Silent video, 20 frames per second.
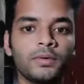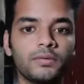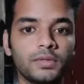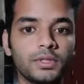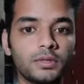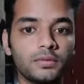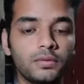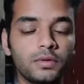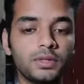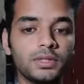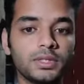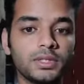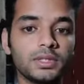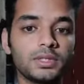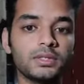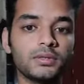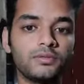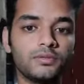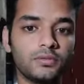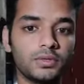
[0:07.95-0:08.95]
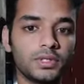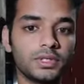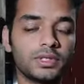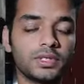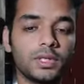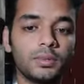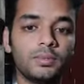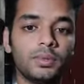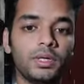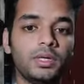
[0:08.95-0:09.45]
First of all, this is the first
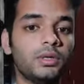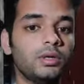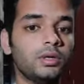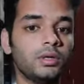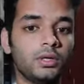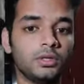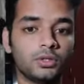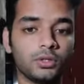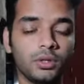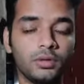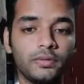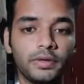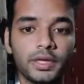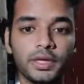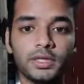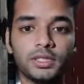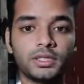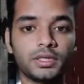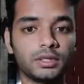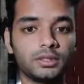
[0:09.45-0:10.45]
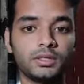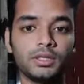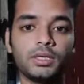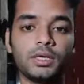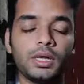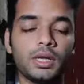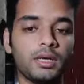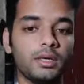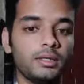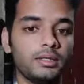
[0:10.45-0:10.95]
step in solving any
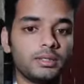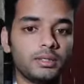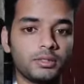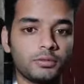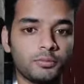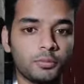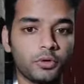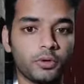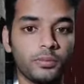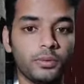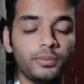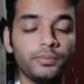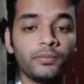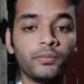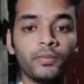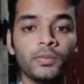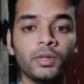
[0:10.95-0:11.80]
structural analysis problem.